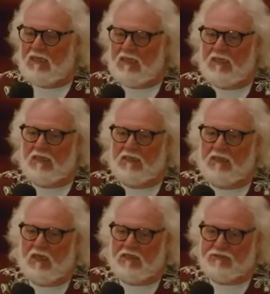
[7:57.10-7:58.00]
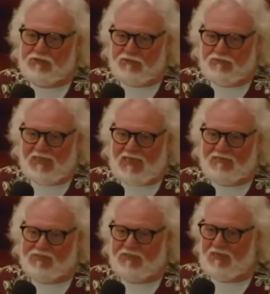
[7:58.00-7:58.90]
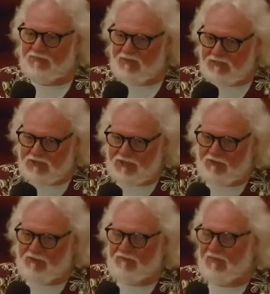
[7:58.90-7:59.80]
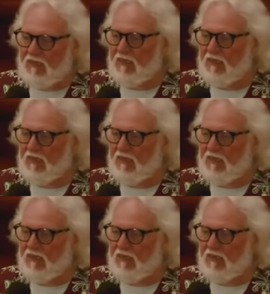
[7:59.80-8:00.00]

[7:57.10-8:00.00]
in uh, two thousand. I'd been sharing